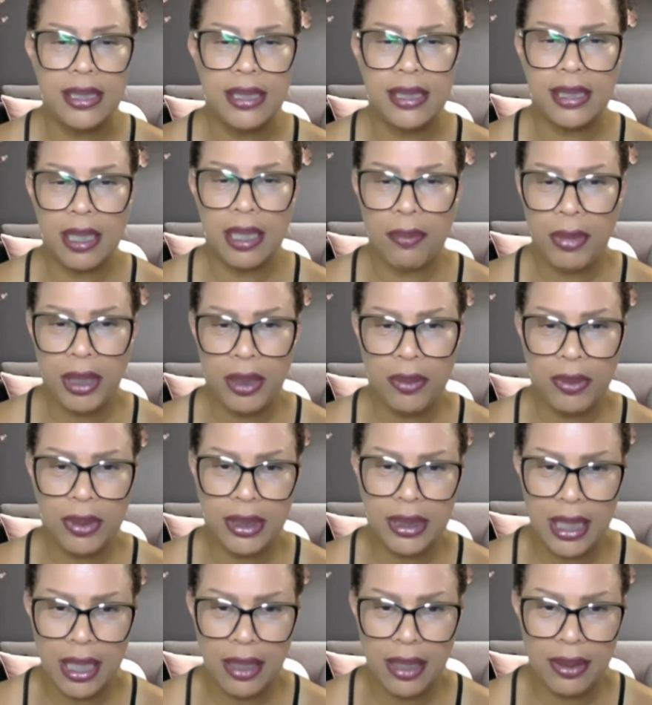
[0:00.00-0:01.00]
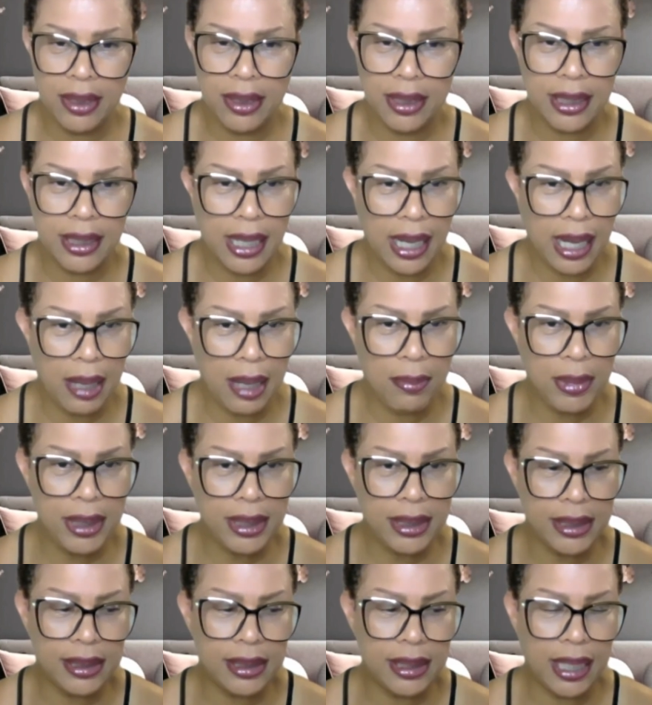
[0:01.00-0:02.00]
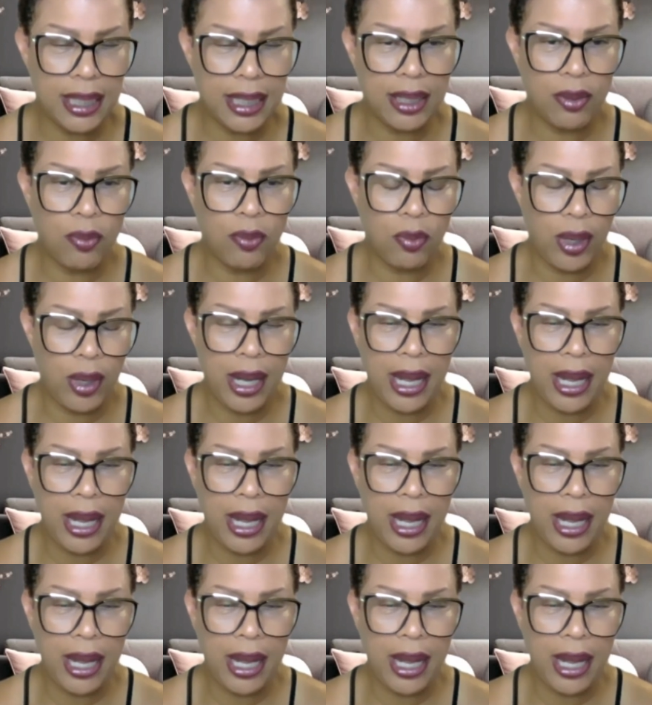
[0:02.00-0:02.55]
somebody was down in the comments saying,